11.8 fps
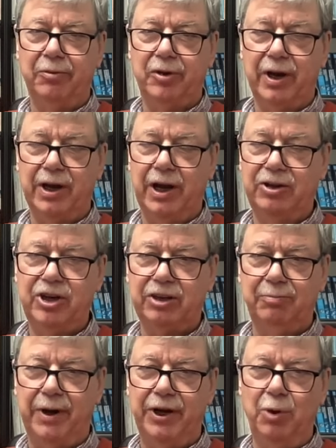So I, I
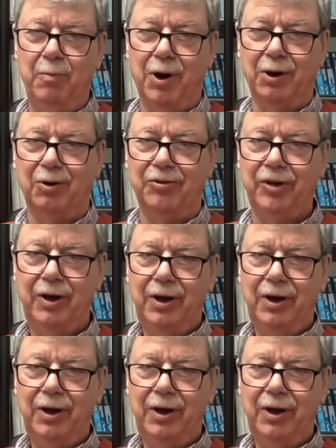checked my own models,